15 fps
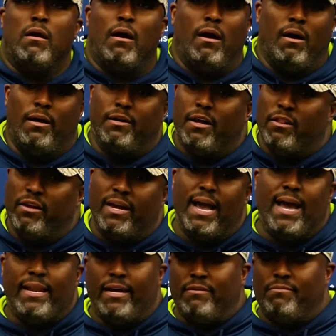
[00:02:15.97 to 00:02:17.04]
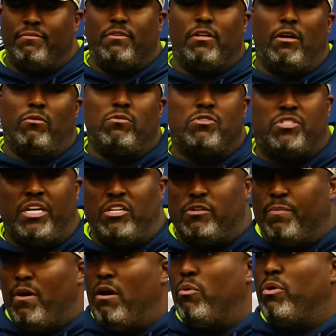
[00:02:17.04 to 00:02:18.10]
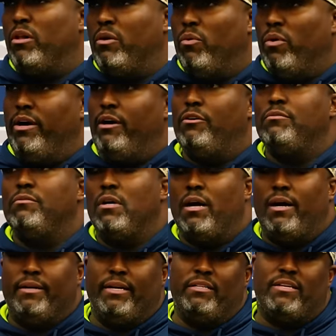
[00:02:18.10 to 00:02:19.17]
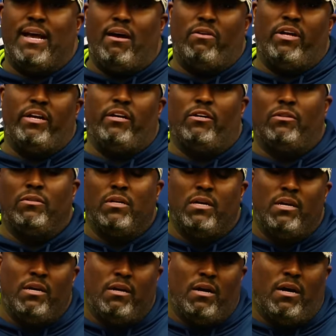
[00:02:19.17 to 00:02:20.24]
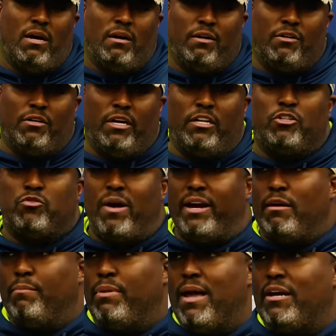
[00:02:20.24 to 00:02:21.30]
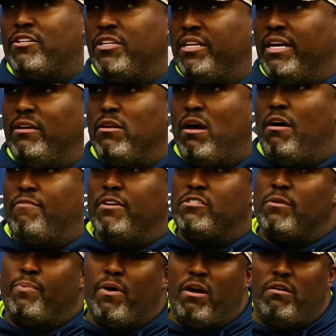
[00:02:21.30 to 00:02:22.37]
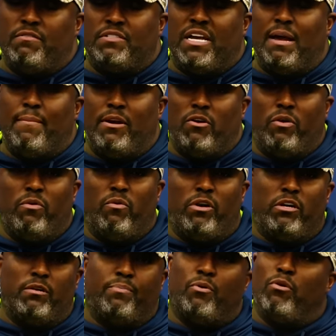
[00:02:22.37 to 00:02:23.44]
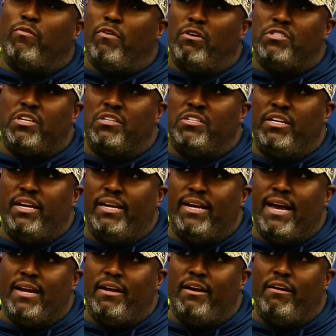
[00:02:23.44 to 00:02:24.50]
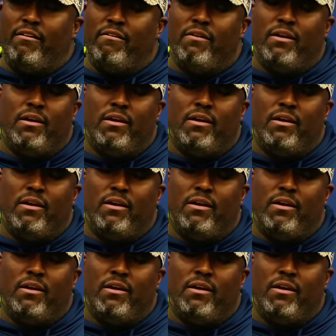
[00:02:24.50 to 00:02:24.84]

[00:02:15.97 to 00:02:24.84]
Uh, another guy that you know sees the ball really well, uh, get downhill. Uh, good at striking blocks and getting off. That's a part of his game I know he wanted to improve on since he had got here